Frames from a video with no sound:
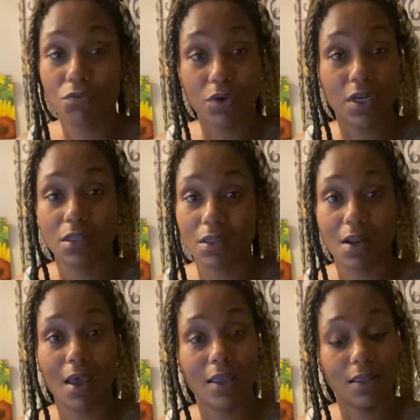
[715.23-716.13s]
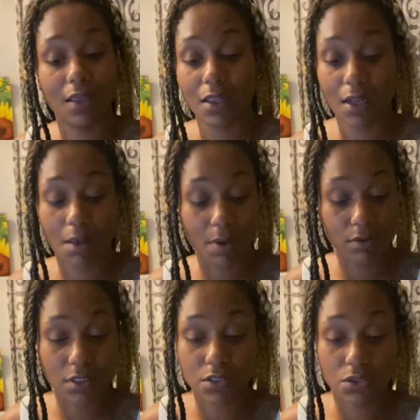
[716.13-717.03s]
reading that I get
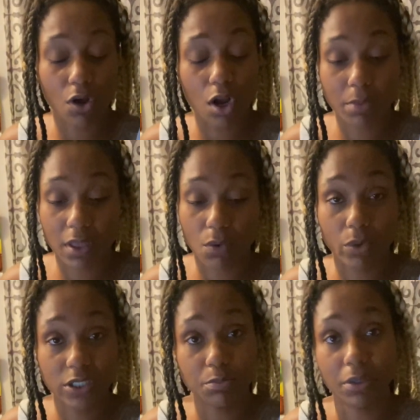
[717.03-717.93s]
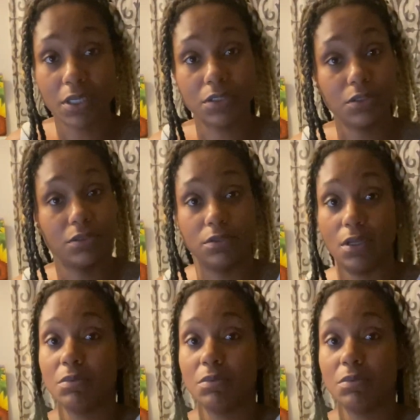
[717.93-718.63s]
about this karmic witch bitch, I'm